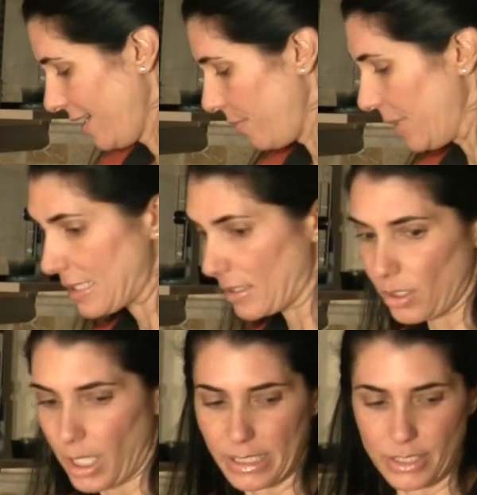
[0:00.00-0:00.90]
It makes it a
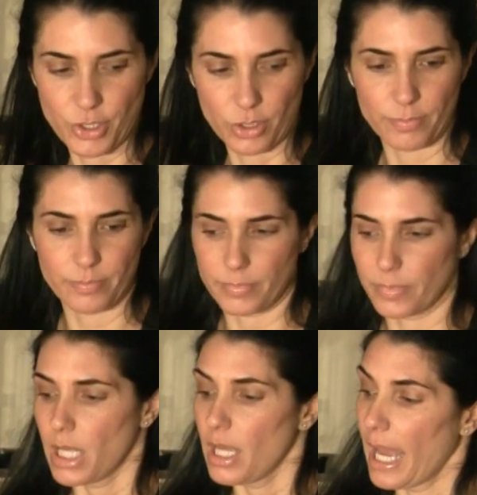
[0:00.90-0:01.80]
lot easier.
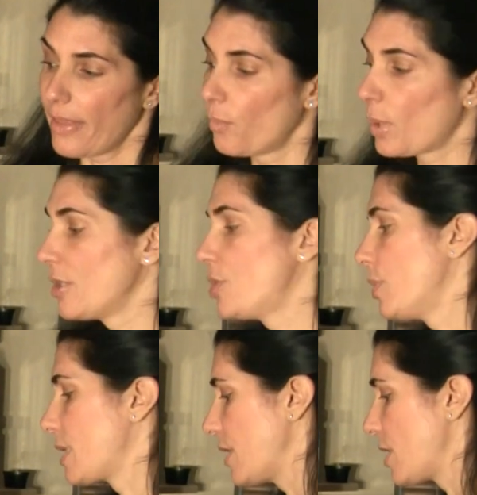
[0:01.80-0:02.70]
And then what I do
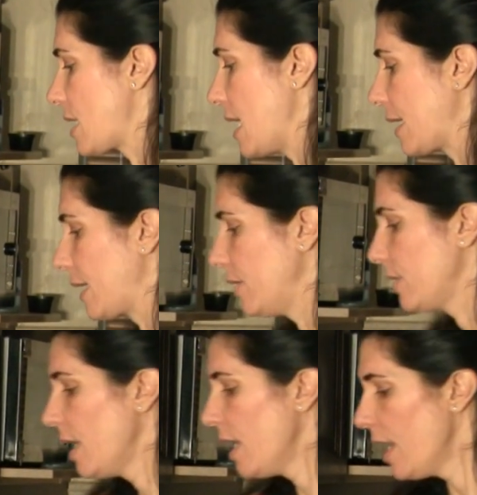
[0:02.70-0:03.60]
is I just take it out